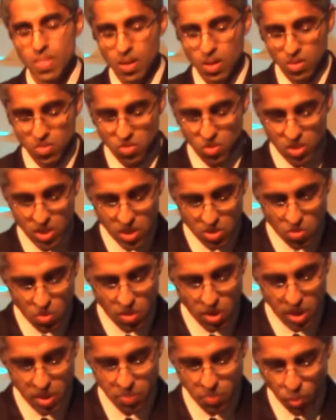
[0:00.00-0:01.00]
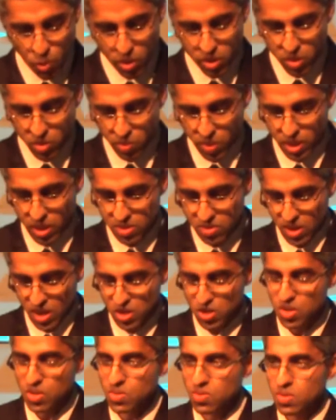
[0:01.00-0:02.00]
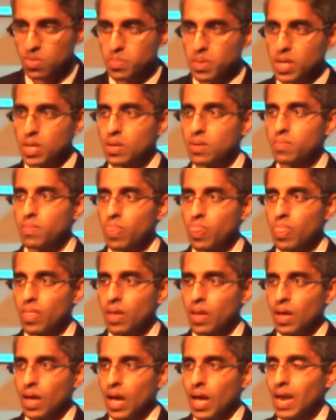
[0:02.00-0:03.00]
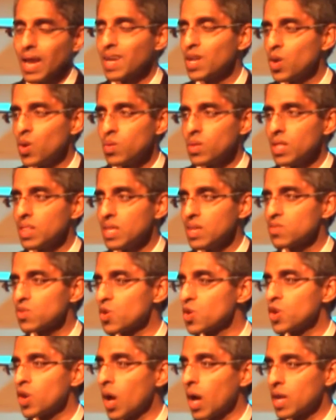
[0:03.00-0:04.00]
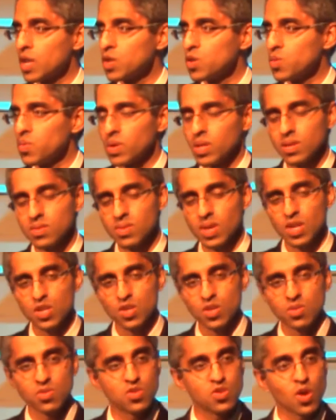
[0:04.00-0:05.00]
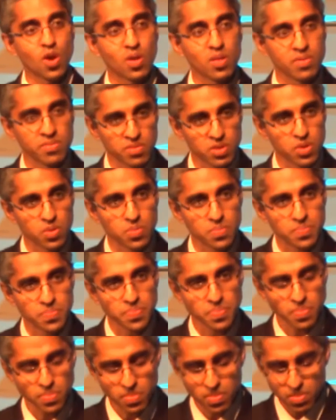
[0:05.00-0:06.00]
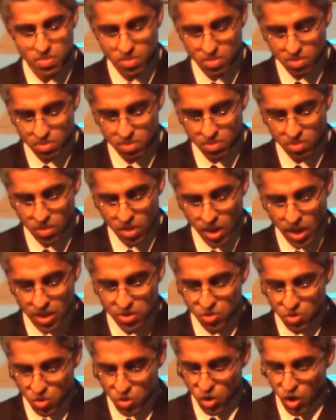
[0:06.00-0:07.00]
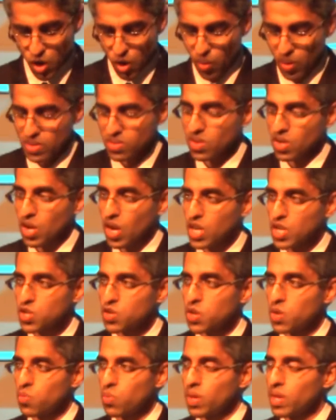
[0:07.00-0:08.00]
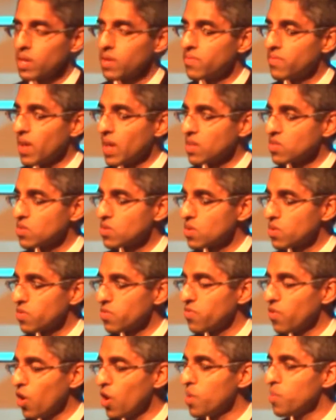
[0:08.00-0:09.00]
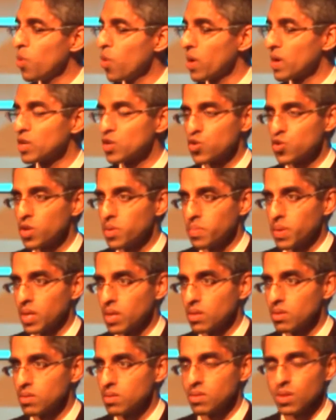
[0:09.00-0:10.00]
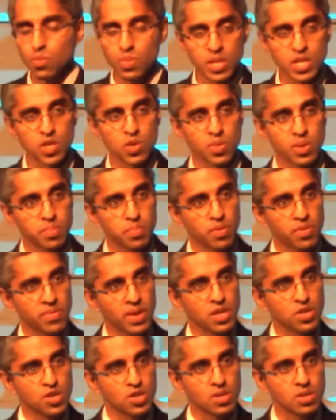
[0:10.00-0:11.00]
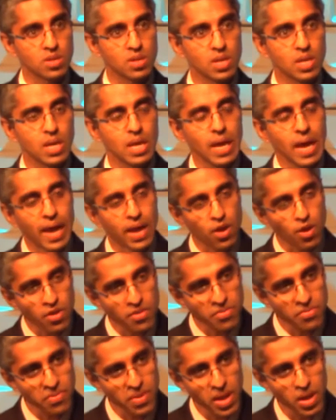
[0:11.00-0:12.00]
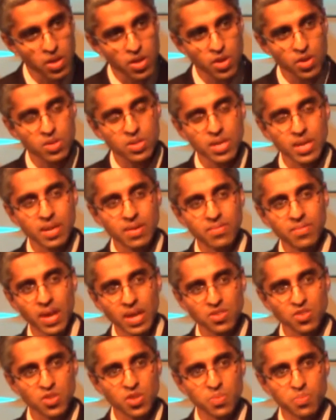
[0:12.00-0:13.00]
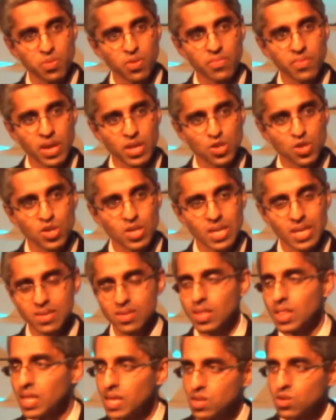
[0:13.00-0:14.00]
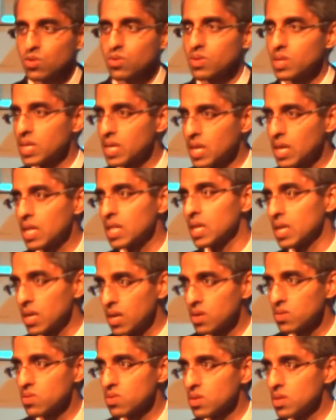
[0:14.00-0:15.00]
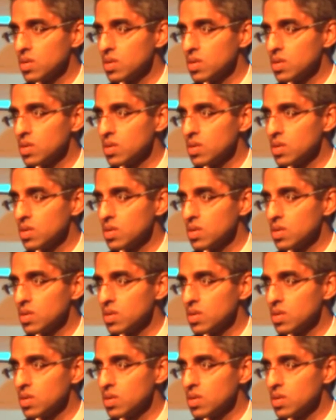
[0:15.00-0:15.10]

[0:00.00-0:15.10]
So these are important realizations to me, and I know that these are not new realizations to all of you. As you know, as a country, we invest far more in treatment than we do in prevention, and our failure to invest in prevention is literally killing us,